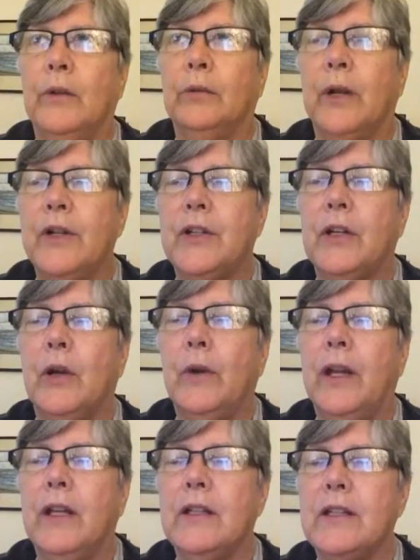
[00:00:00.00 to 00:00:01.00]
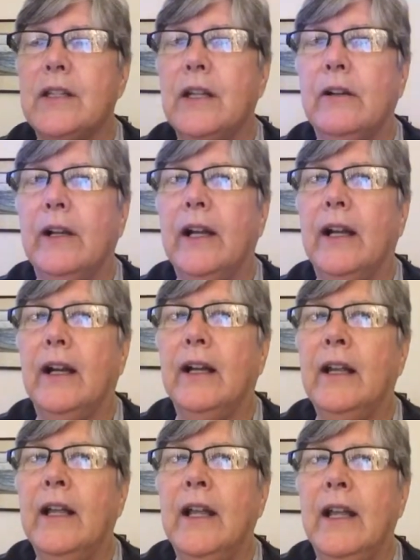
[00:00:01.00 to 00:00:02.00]
Russia going into
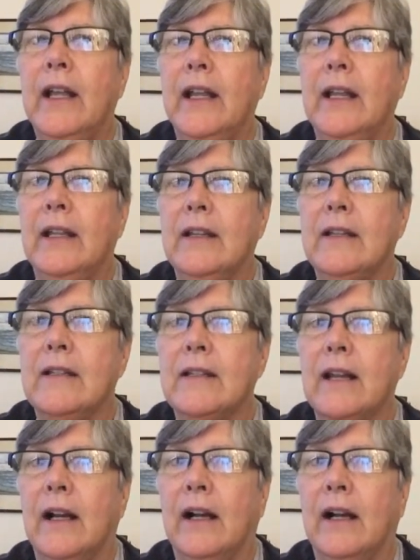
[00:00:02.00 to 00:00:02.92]
Syria is